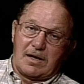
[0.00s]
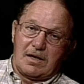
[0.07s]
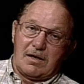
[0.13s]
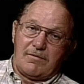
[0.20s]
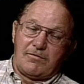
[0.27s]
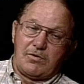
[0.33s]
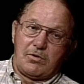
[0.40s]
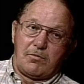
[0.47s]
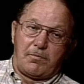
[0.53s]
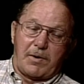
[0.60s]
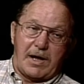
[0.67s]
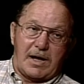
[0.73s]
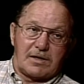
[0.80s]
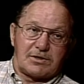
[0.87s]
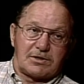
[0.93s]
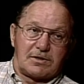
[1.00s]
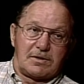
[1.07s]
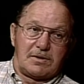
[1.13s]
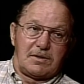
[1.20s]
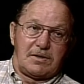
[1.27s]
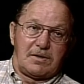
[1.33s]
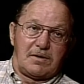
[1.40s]
if you pass
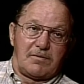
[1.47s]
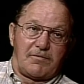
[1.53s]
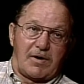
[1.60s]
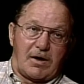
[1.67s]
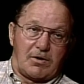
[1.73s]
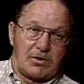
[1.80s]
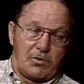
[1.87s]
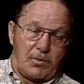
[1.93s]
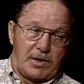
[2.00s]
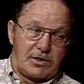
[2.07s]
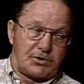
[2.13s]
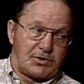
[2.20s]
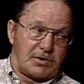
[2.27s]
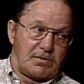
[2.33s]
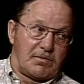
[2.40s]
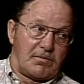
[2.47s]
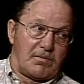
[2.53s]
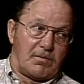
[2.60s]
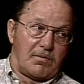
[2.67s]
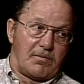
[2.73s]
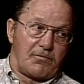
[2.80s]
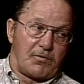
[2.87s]
the evaluation
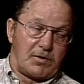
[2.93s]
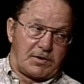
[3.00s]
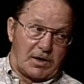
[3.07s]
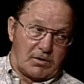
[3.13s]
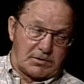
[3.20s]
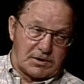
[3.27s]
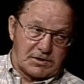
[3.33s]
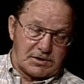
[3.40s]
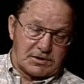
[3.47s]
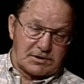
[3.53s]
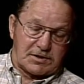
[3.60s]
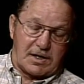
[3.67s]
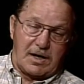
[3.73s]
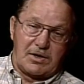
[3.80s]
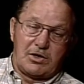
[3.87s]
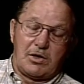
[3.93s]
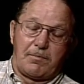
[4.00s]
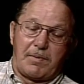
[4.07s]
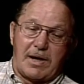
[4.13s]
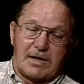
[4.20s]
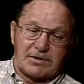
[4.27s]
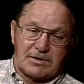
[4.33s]
for Delta Society, you
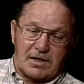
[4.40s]
pass that